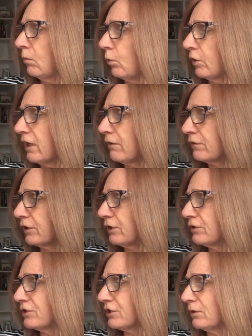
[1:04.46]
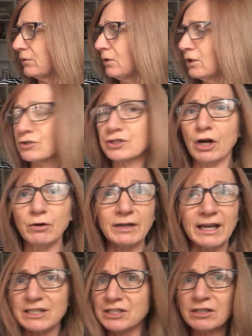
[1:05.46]
Whatever you do, don't
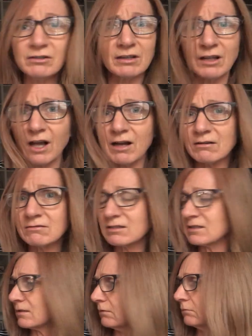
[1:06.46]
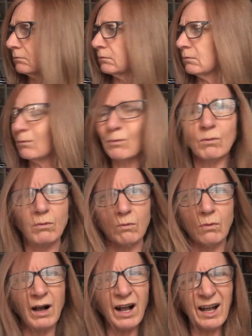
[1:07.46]
get too close.
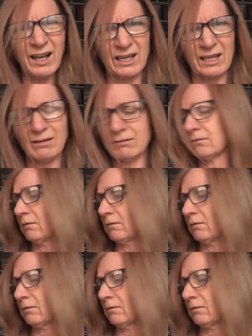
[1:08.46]
Why?